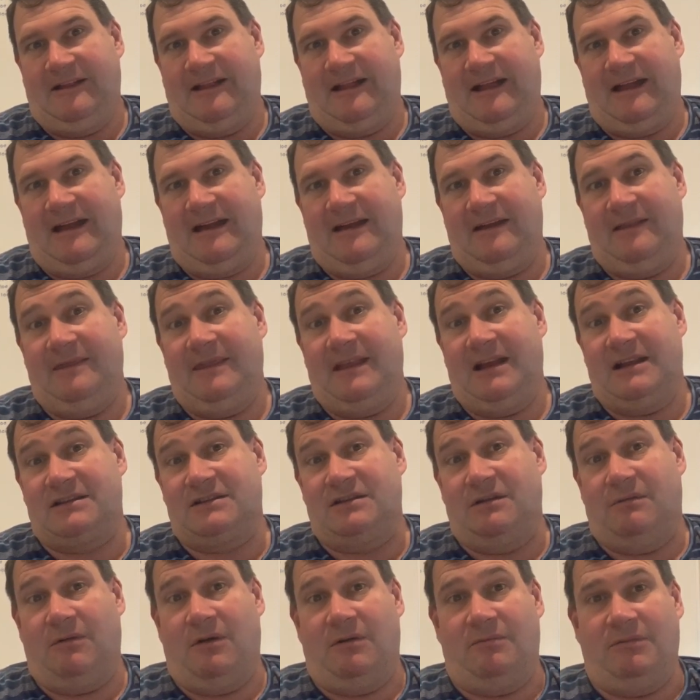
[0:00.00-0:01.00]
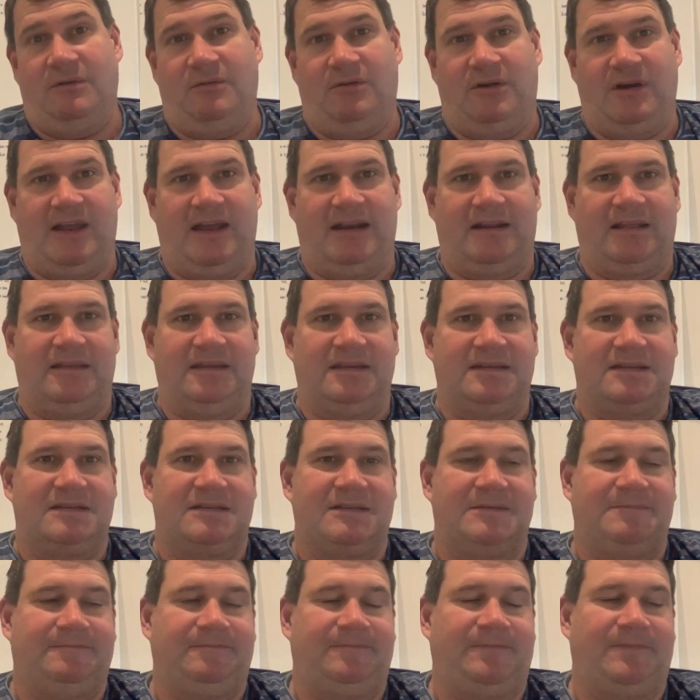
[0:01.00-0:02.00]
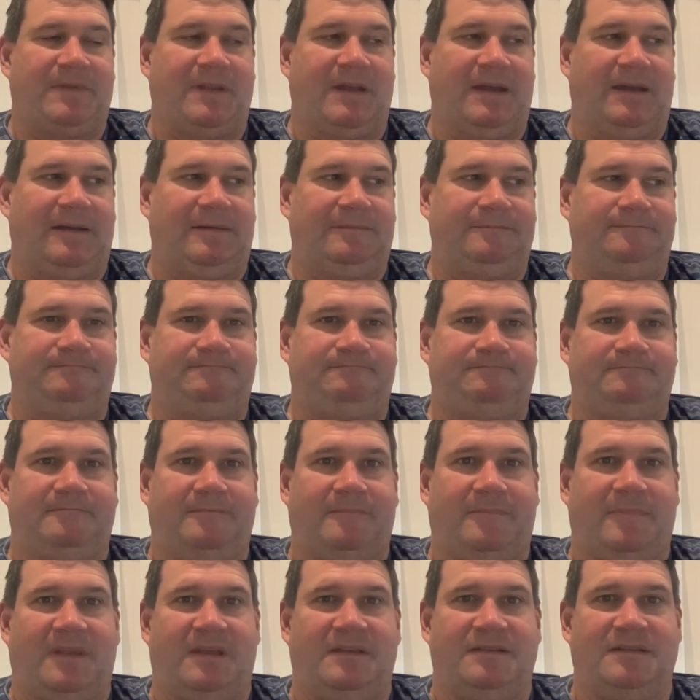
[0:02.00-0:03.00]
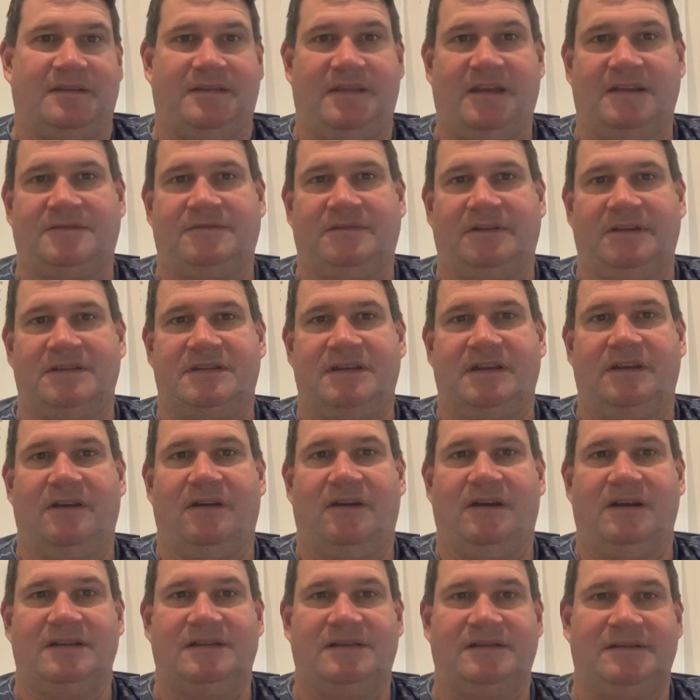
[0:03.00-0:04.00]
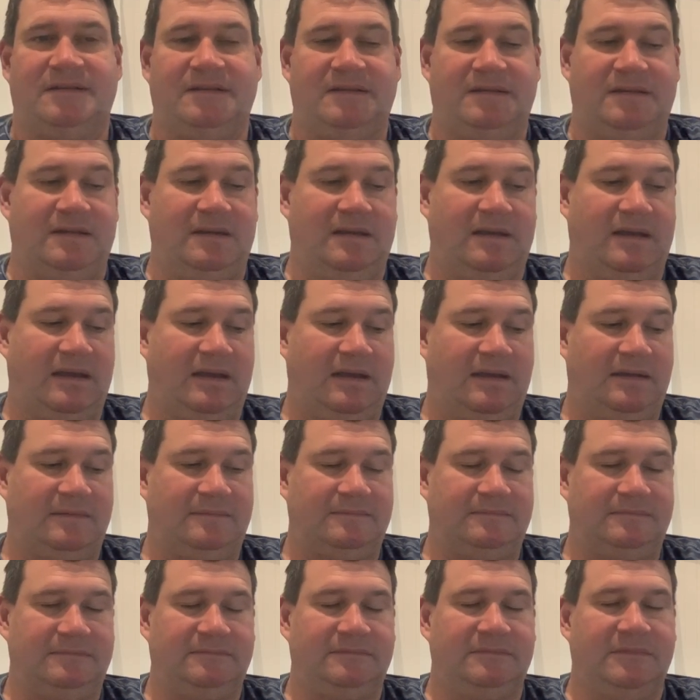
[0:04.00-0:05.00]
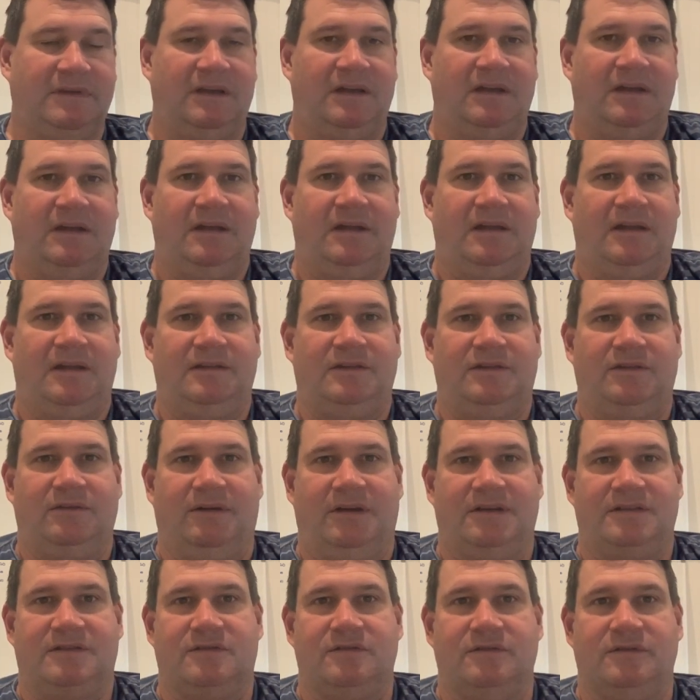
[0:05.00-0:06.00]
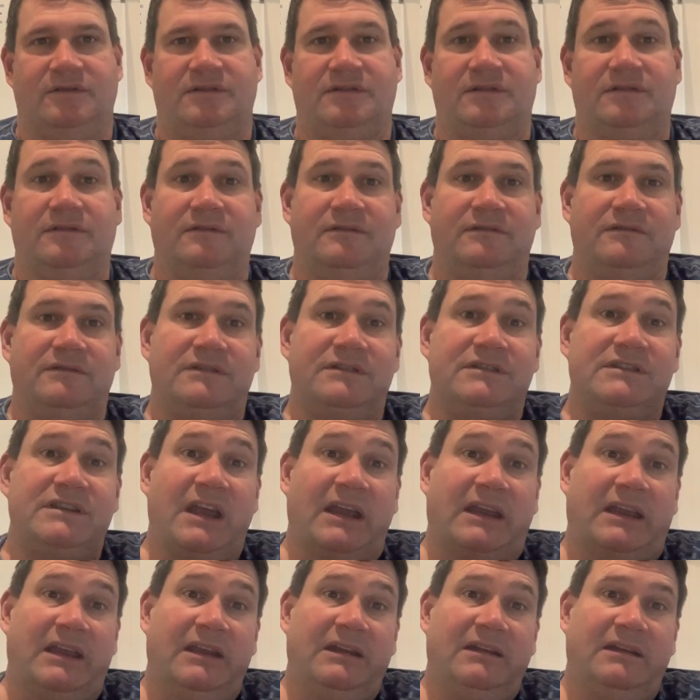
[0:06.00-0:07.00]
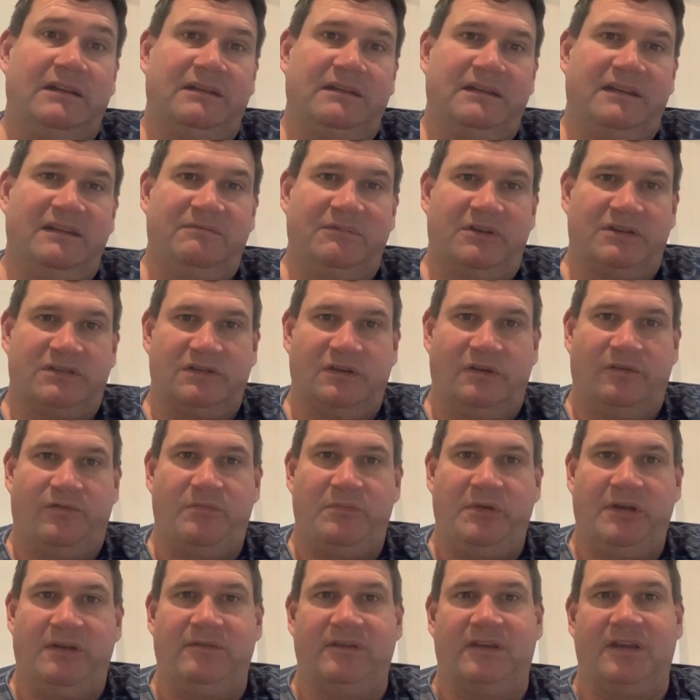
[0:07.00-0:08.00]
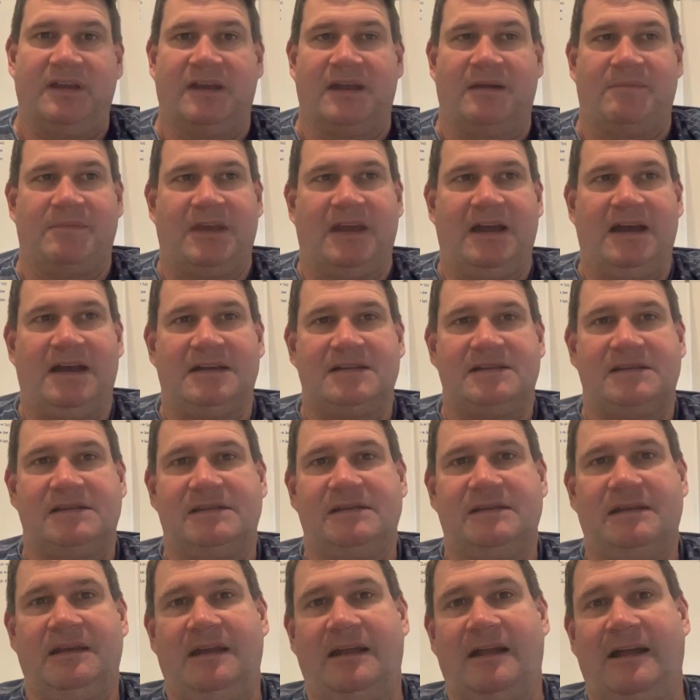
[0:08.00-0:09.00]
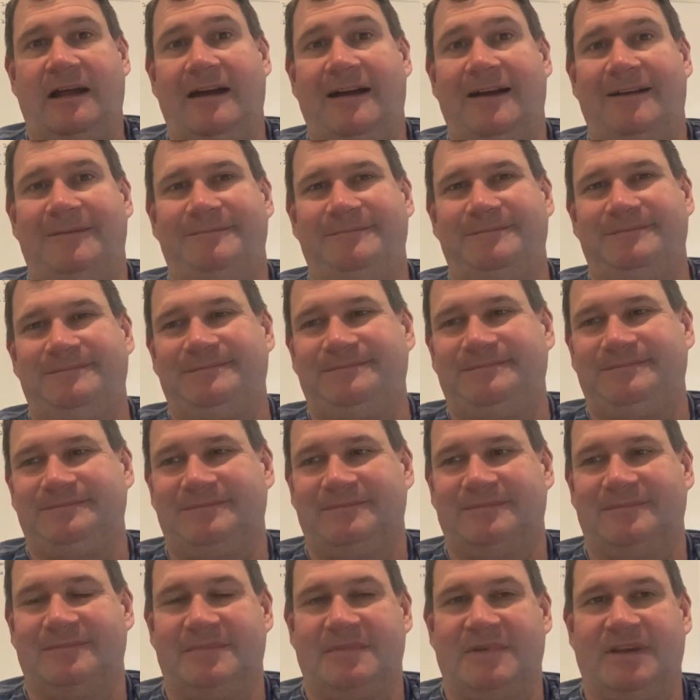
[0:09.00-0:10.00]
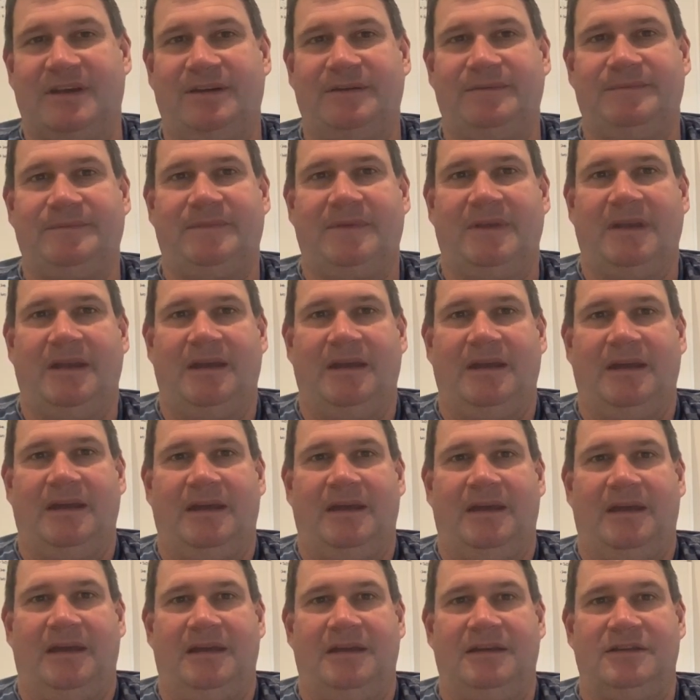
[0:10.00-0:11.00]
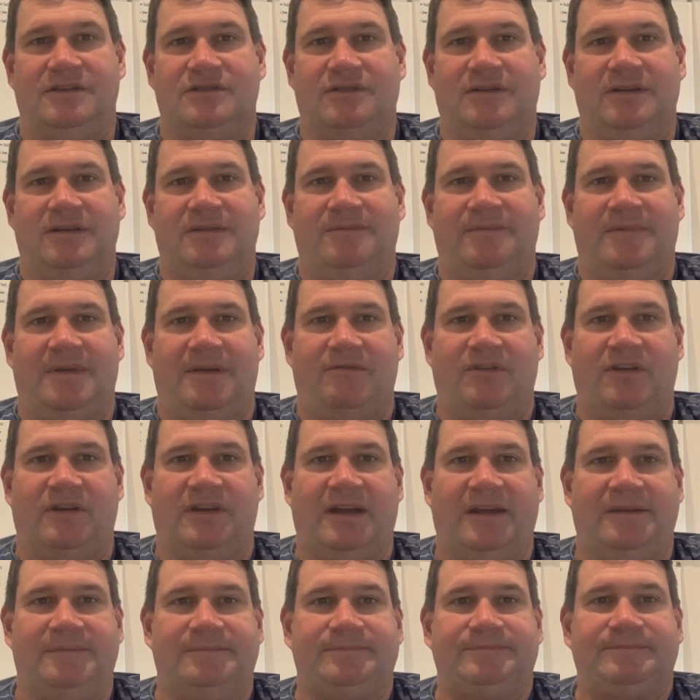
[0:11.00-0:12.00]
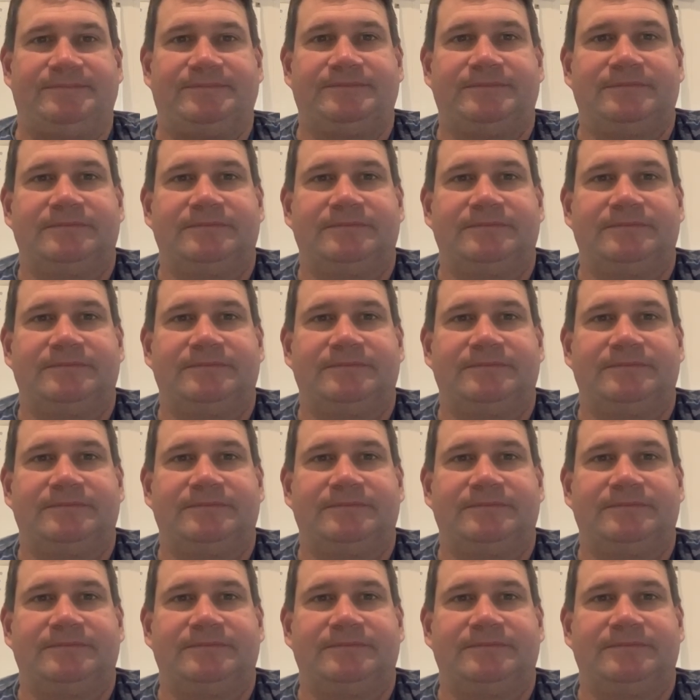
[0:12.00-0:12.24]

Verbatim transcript: And that's not what we want out of this. Um, so thanks for listening, guys. Um, it's always good to check in and give myself a bit of a kick up the ass. Um, so enjoy, have a good day.